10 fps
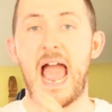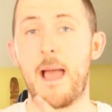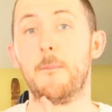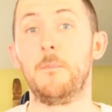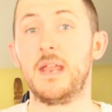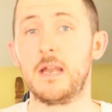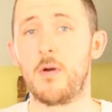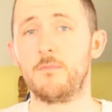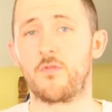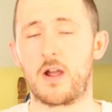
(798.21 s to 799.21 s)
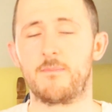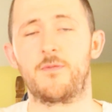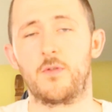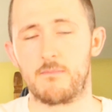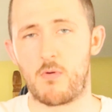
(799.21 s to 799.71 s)
at minimum right
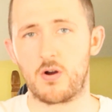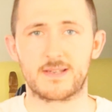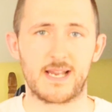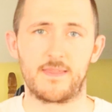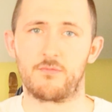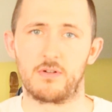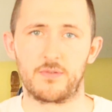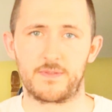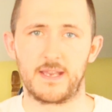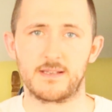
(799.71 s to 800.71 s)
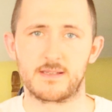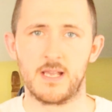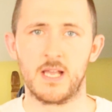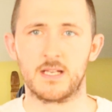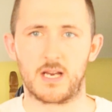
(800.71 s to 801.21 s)
before the mocks and the real things
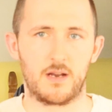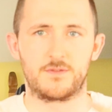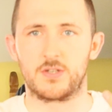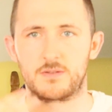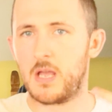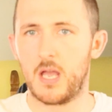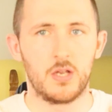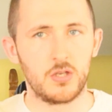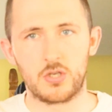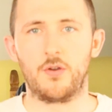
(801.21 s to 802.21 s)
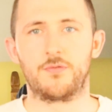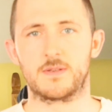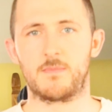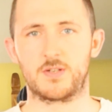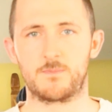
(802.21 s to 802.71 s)
to kind of just go through
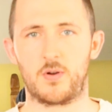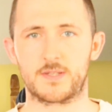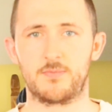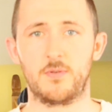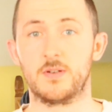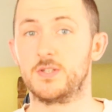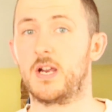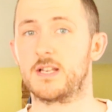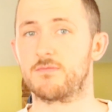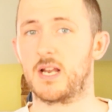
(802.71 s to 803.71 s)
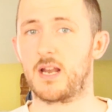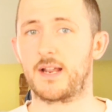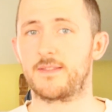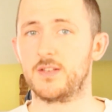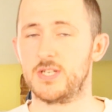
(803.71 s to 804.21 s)
as much as possible, because you guys really
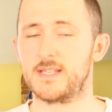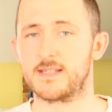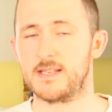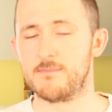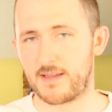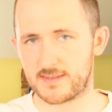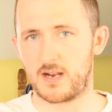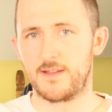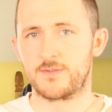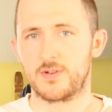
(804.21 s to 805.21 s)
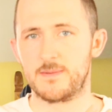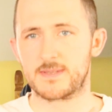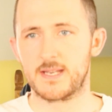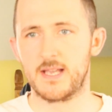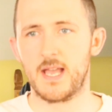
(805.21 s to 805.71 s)
like the GCSE maths live
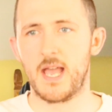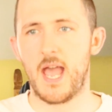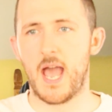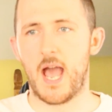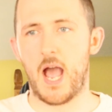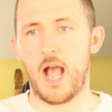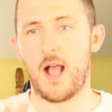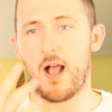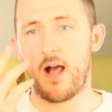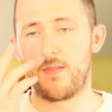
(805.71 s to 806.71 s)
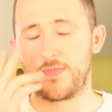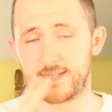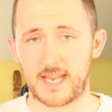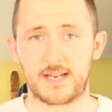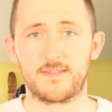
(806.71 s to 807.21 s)
streams. The
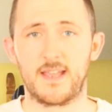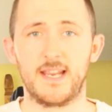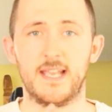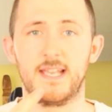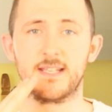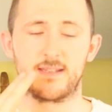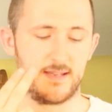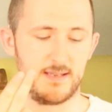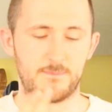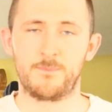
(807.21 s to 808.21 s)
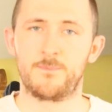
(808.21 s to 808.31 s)
second thing is the